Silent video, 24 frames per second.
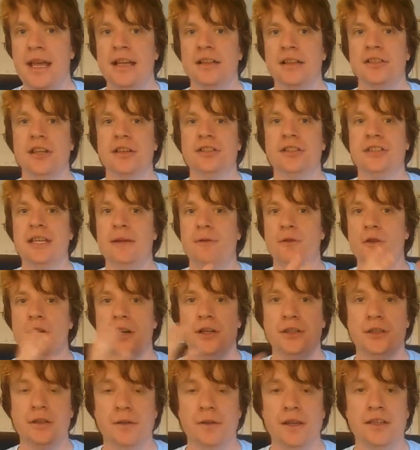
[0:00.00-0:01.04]
So Stefan
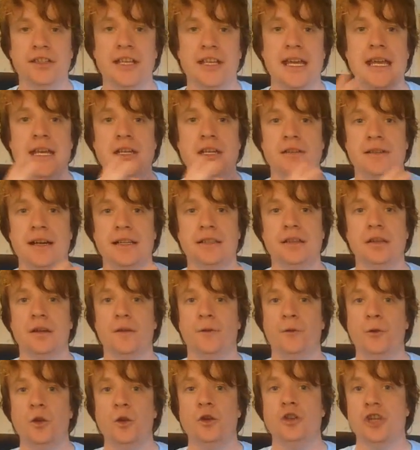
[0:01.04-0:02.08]
Rasowitzki, he directed a
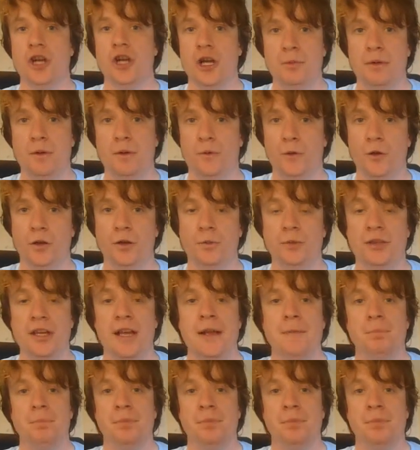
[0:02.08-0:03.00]
few German films,